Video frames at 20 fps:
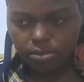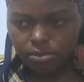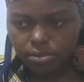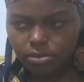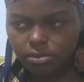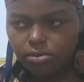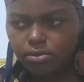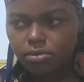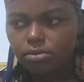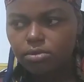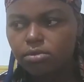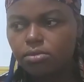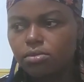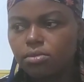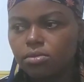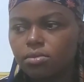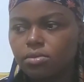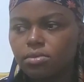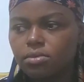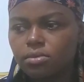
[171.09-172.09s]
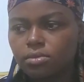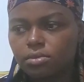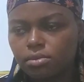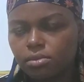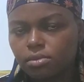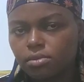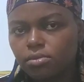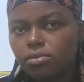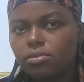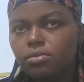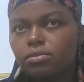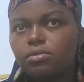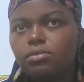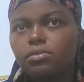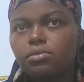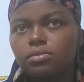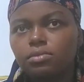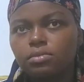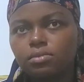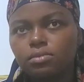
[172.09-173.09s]

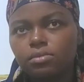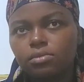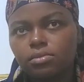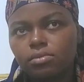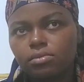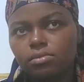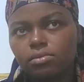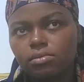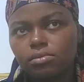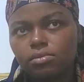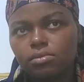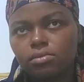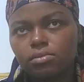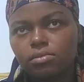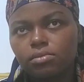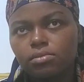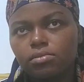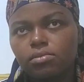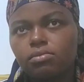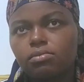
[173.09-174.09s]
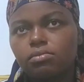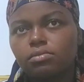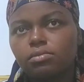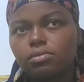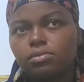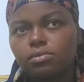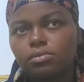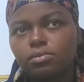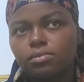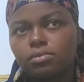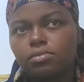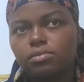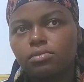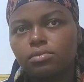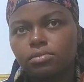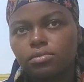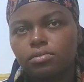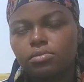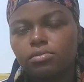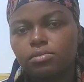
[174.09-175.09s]

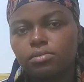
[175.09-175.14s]
[no speech]